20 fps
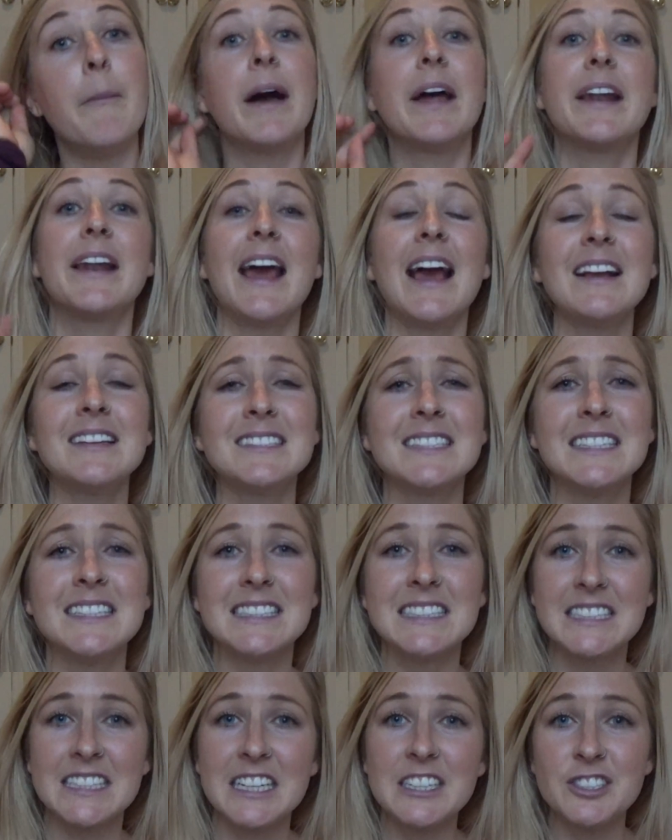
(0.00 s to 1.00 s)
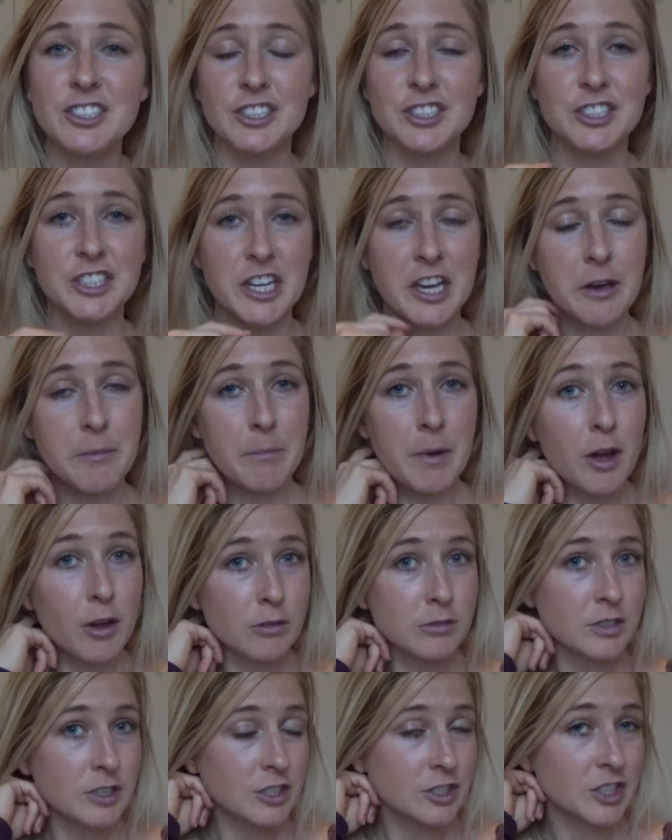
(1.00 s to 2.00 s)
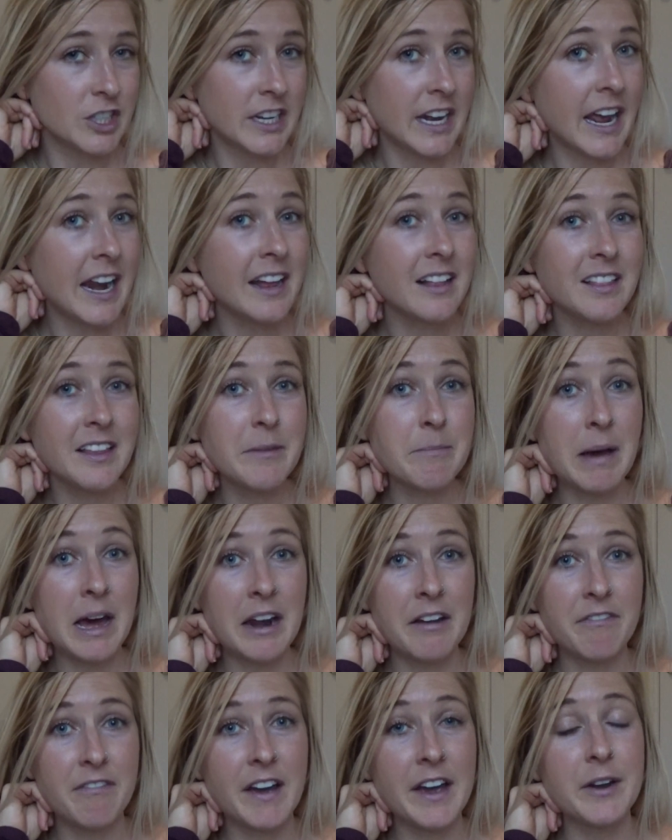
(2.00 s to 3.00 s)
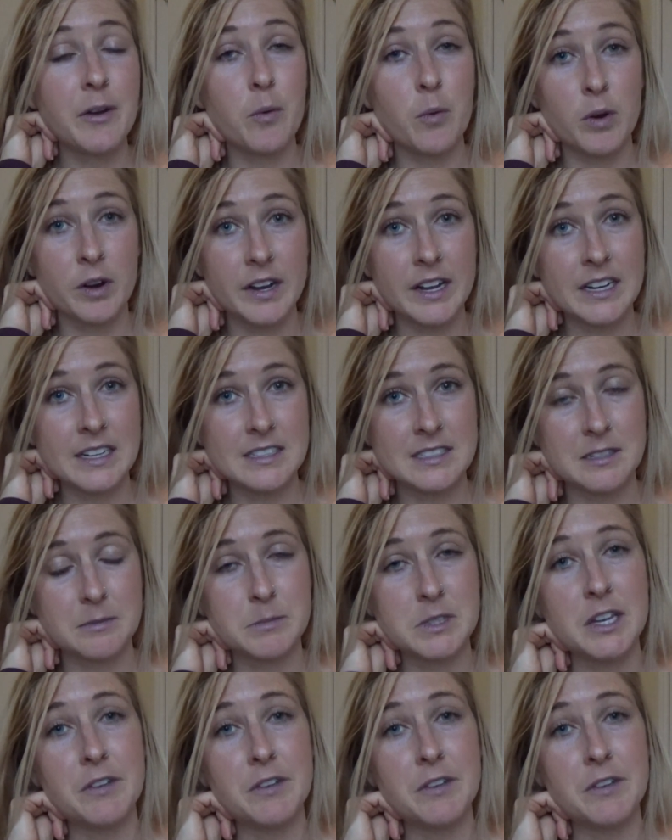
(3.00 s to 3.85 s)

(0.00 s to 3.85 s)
Next is ditch GMOs, genetically modified organisms.